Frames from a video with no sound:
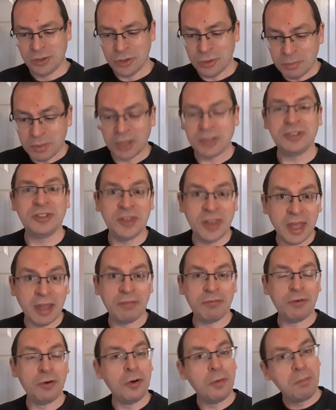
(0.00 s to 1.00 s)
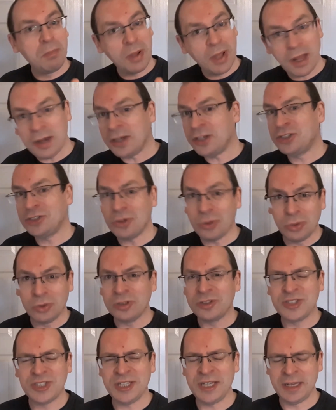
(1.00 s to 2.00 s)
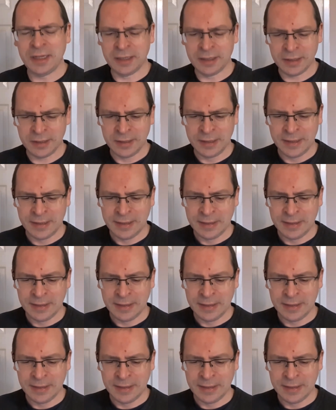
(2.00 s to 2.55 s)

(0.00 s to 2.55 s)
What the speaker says: who must therefore punish all sin,